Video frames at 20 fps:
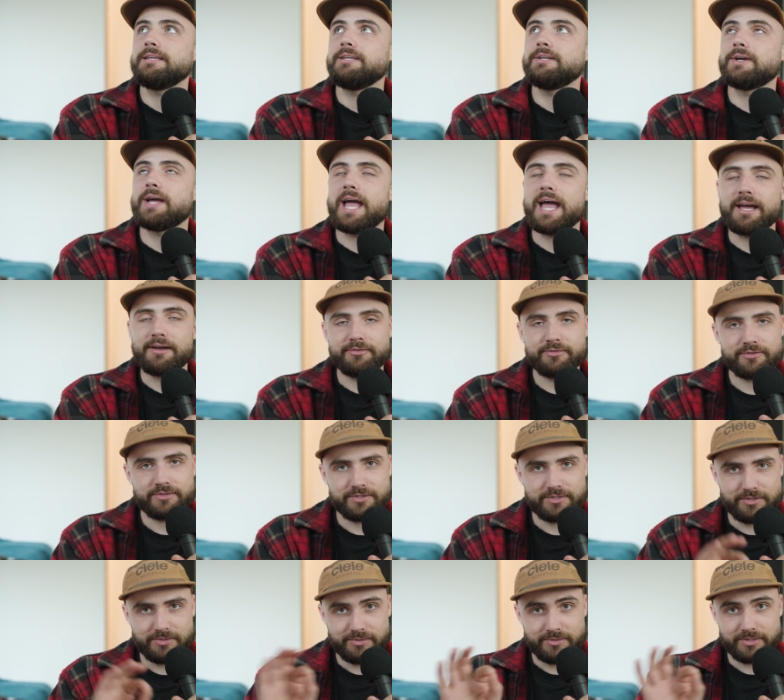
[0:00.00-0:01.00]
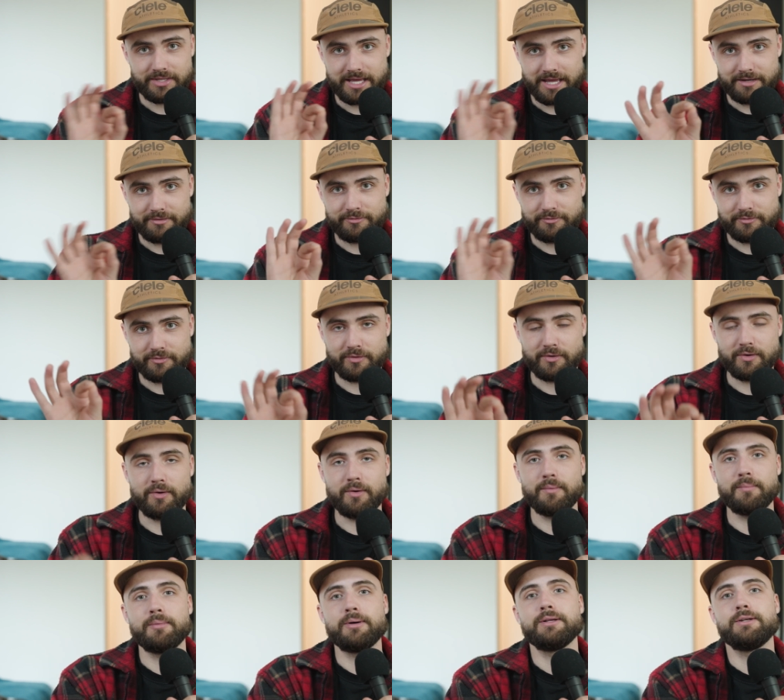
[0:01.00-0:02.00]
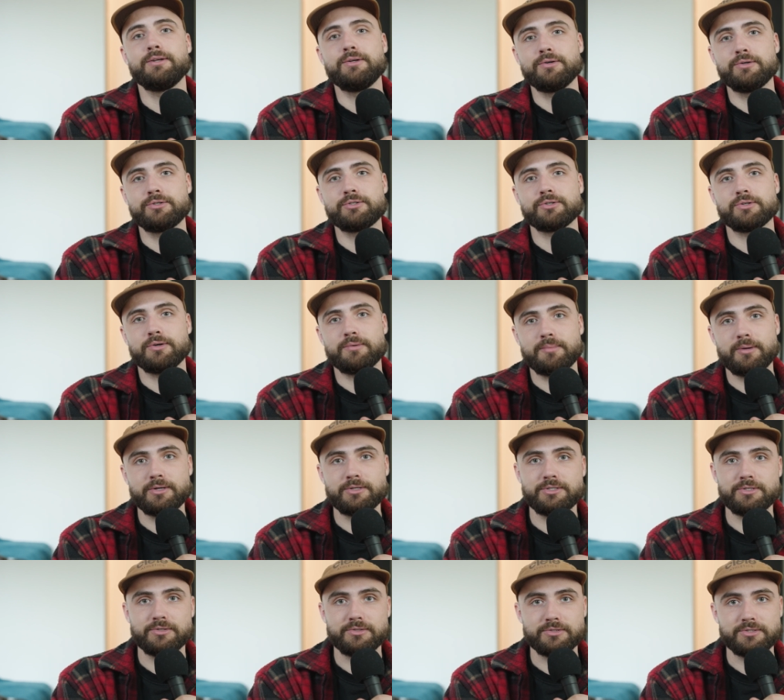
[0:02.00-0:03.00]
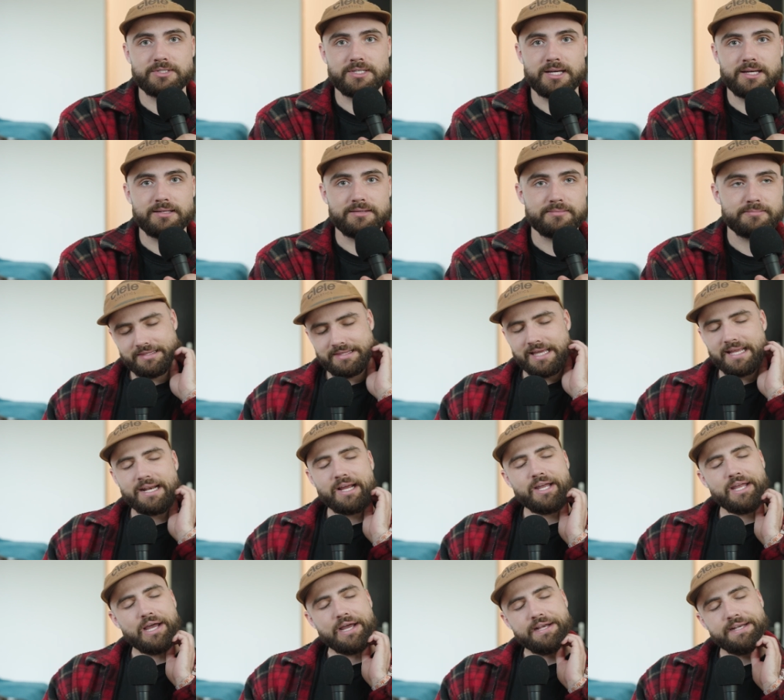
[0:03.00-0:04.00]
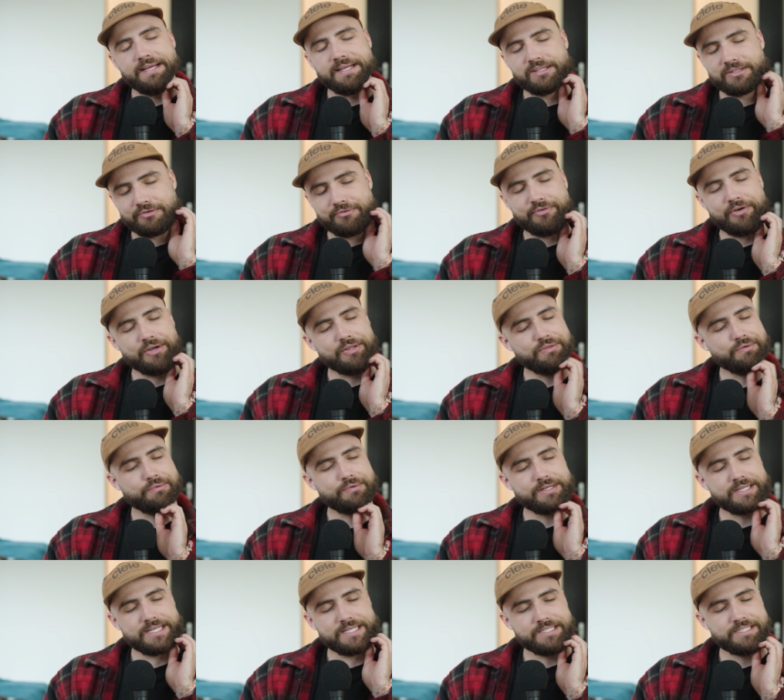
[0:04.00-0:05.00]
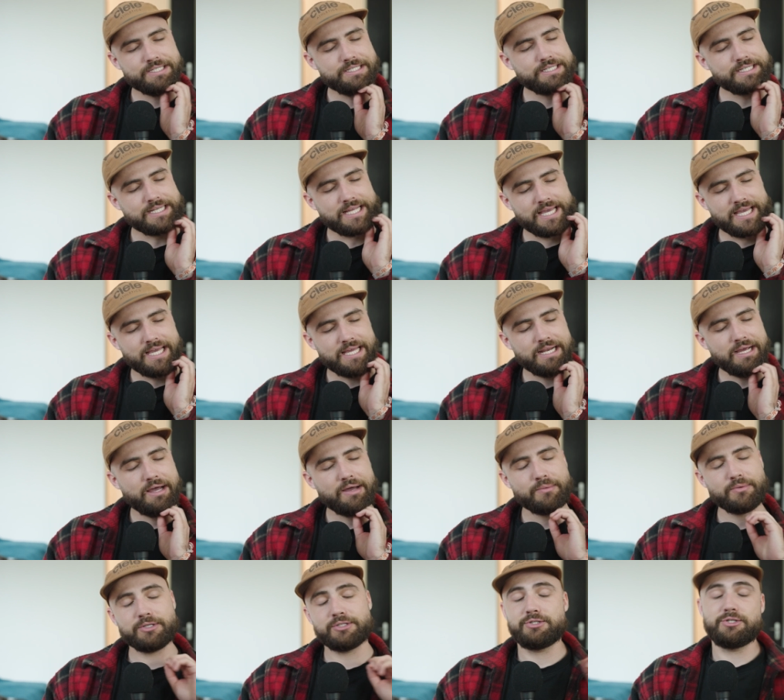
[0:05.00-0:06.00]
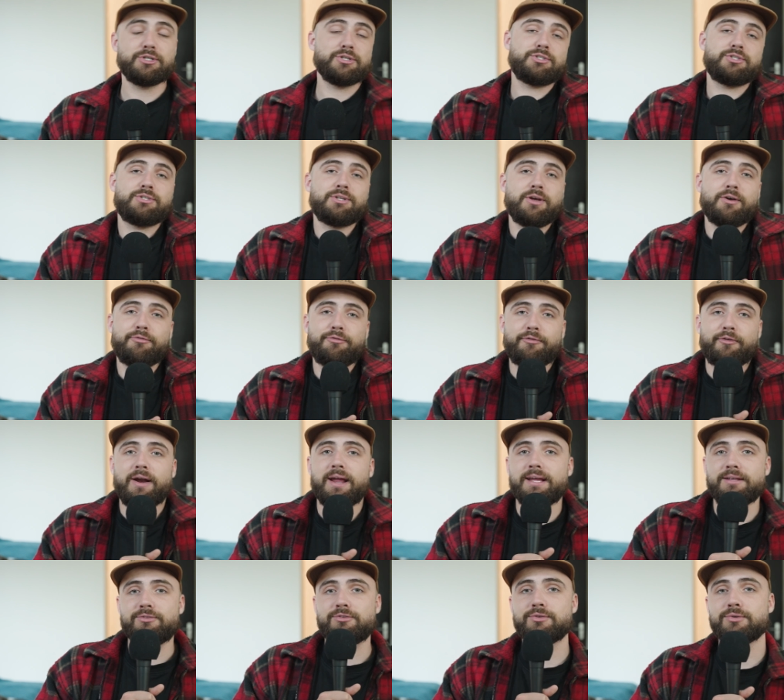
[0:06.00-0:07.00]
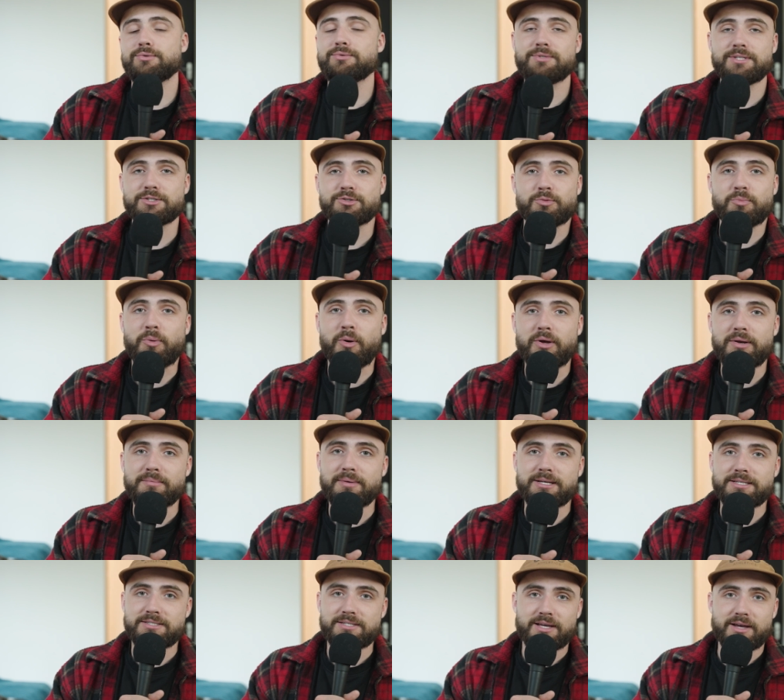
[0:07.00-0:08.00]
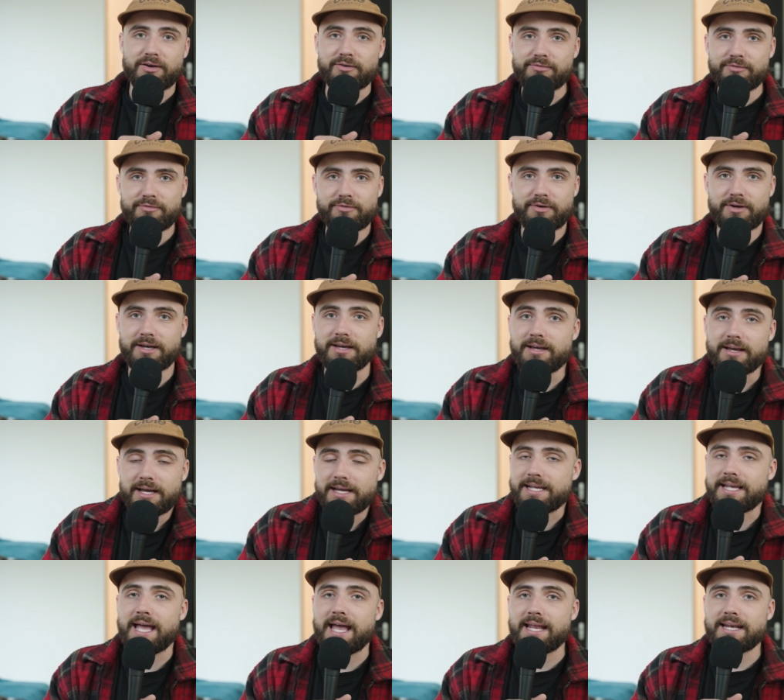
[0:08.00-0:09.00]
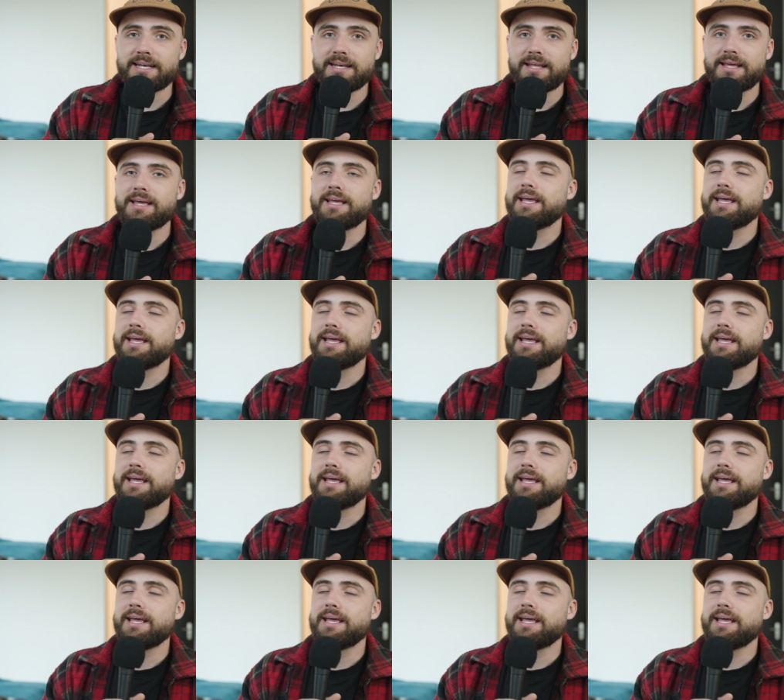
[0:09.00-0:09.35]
you have to do that from a neutral emotional state. Then I identified the reason that I was just afraid to disappoint myself again.